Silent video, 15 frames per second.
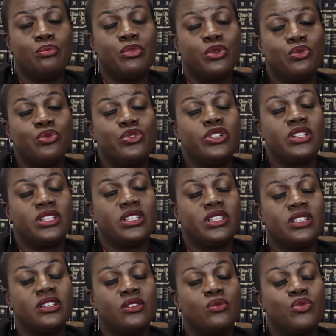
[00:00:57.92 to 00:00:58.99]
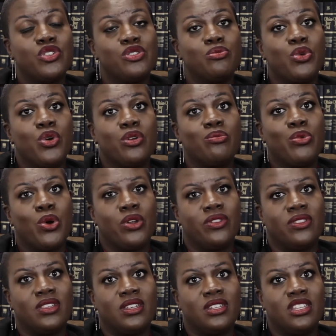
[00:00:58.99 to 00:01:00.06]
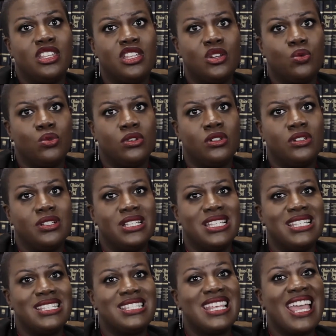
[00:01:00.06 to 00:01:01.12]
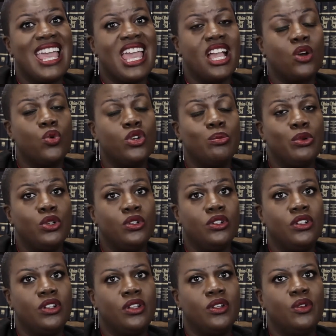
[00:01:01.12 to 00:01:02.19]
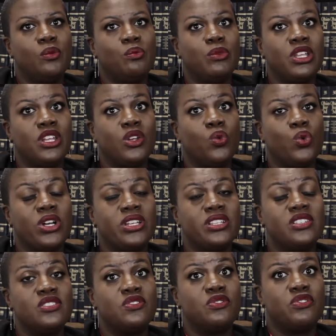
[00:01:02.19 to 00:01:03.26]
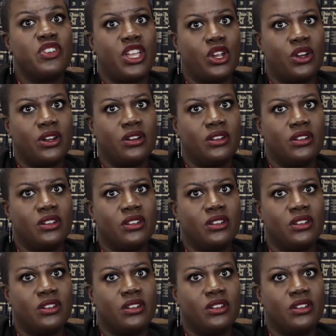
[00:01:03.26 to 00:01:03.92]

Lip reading: But really, what's more important than equal is equitable, meaning what is fair.